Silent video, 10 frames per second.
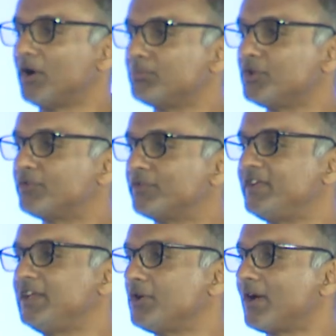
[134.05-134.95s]
How many of you
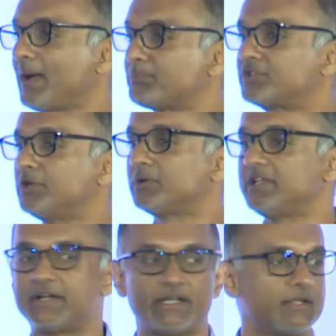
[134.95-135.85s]
feel you're
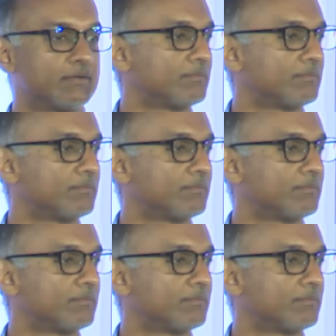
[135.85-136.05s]
absolutely ready?